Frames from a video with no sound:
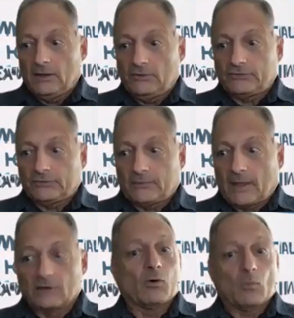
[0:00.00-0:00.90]
is
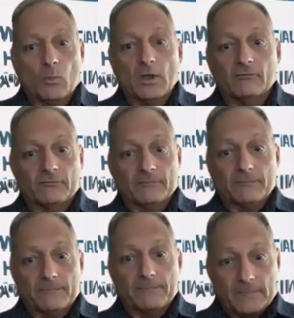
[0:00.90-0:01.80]
kind of what we've
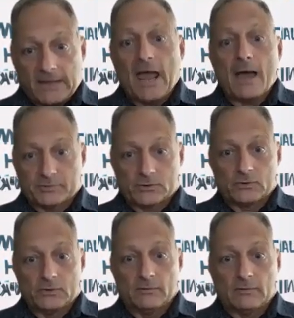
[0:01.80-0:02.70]

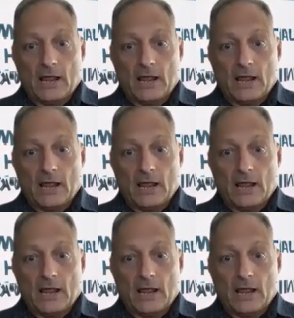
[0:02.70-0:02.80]
captured,